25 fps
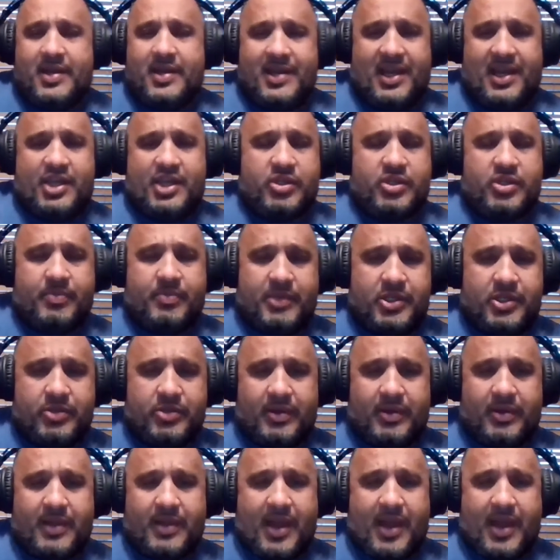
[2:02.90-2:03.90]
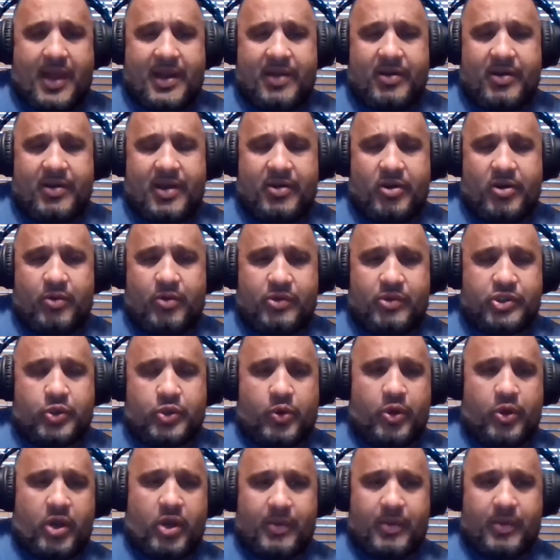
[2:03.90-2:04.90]
yeah, you shouldn't be doing that. I don't know what's
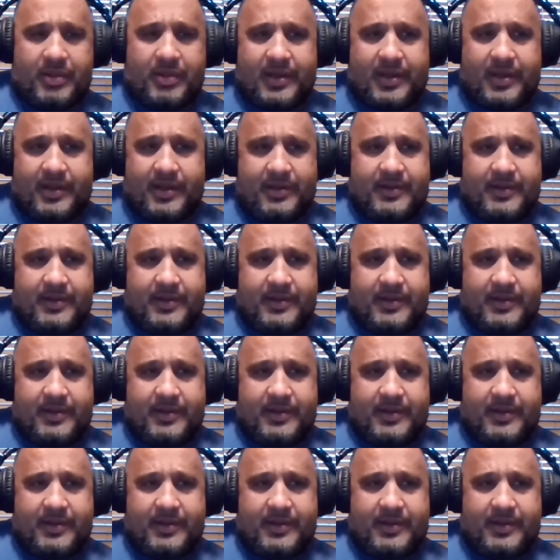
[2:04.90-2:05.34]
going on with that.